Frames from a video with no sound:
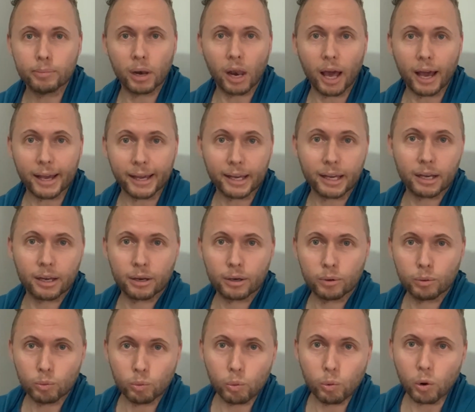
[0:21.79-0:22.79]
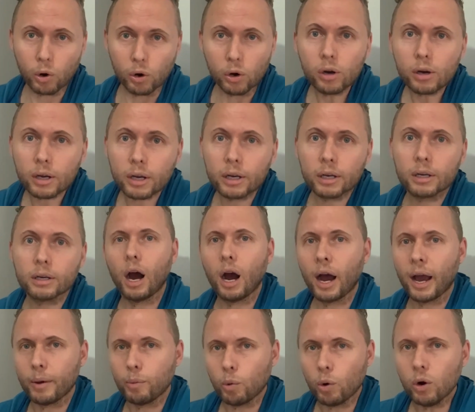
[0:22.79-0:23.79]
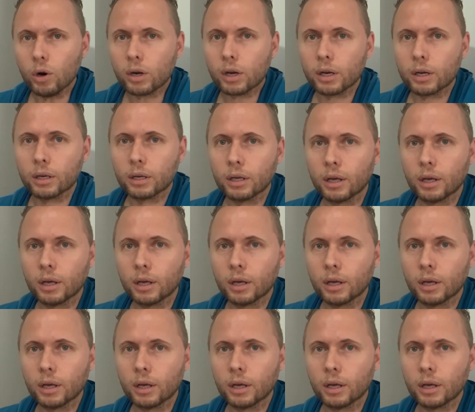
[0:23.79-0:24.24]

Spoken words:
like walk, I walk.